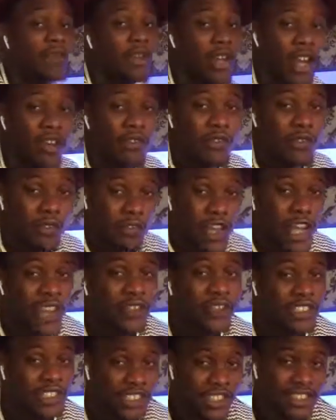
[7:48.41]
You have a
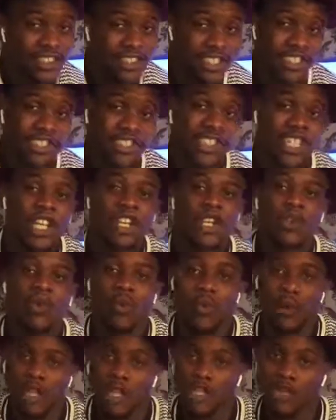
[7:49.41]
5-6 days
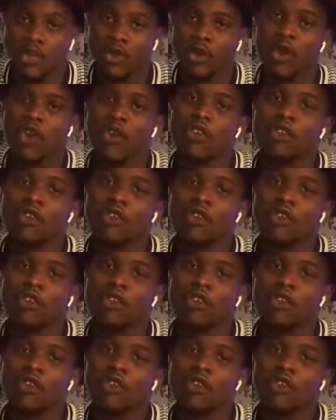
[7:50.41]
window